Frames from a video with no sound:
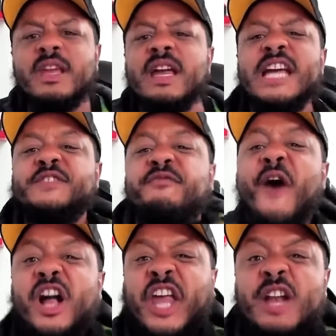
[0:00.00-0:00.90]
It's
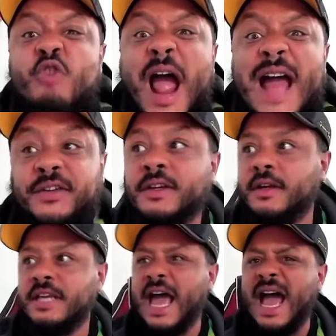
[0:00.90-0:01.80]
red,
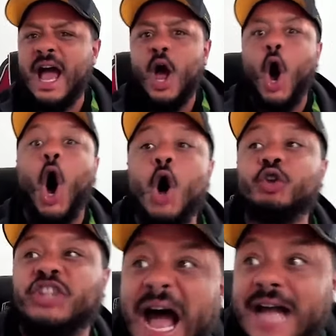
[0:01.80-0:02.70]
yeah?
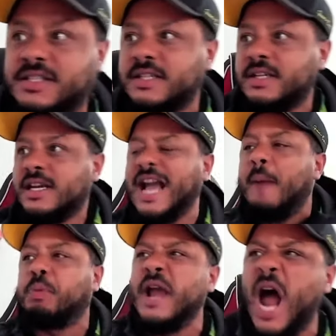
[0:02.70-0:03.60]
Hold that,
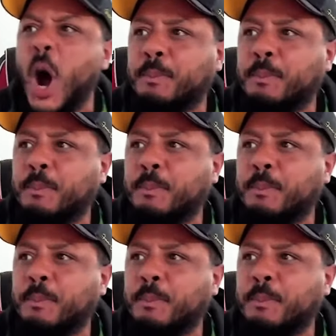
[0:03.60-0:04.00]
Gabriel.